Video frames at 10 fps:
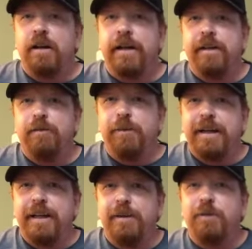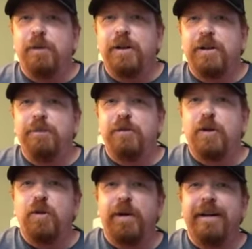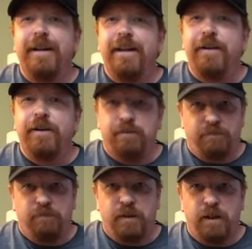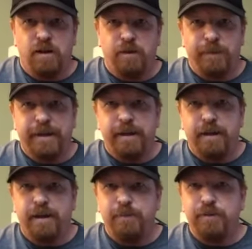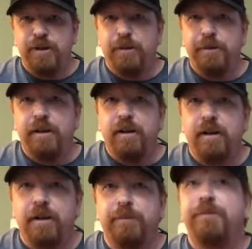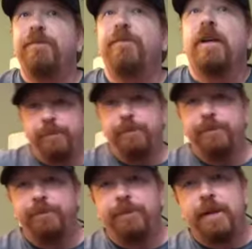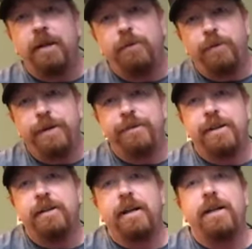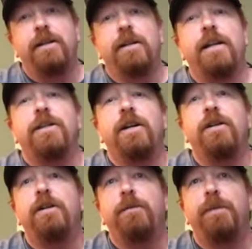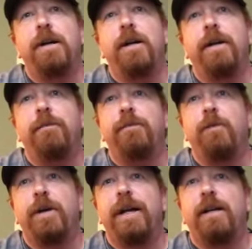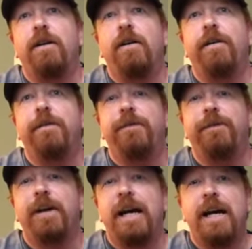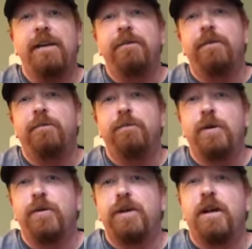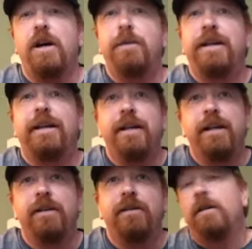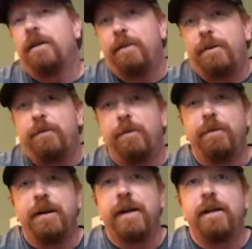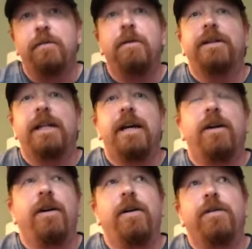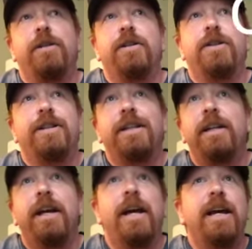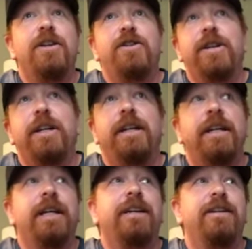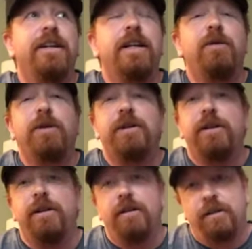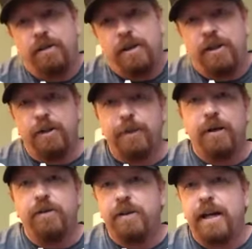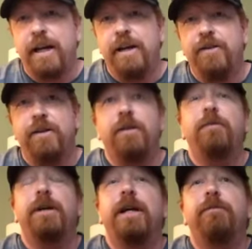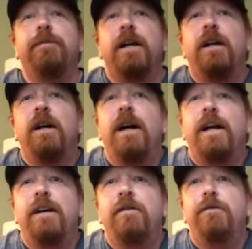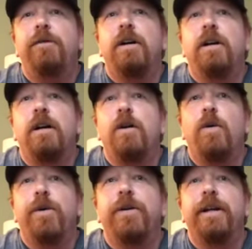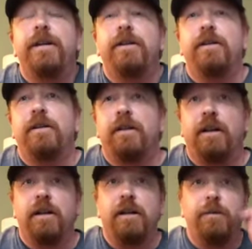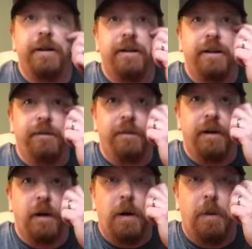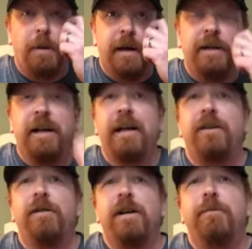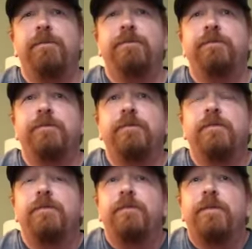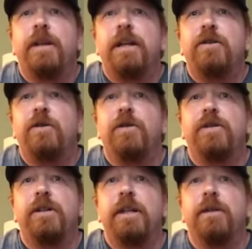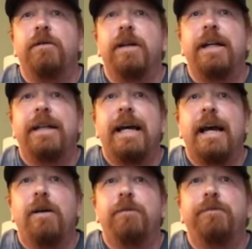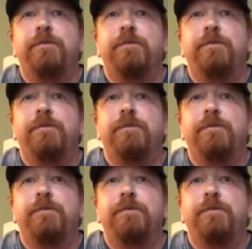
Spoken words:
Hey everybody, welcome to another Long Minute. I'm Jeremy Long. In a previous lesson, I touched upon what I call the 5 most common keys that people play in. They are C, A, G, E, and D, which spells caged, but I have ordered it a little bit different on my diagram that you'll see right now.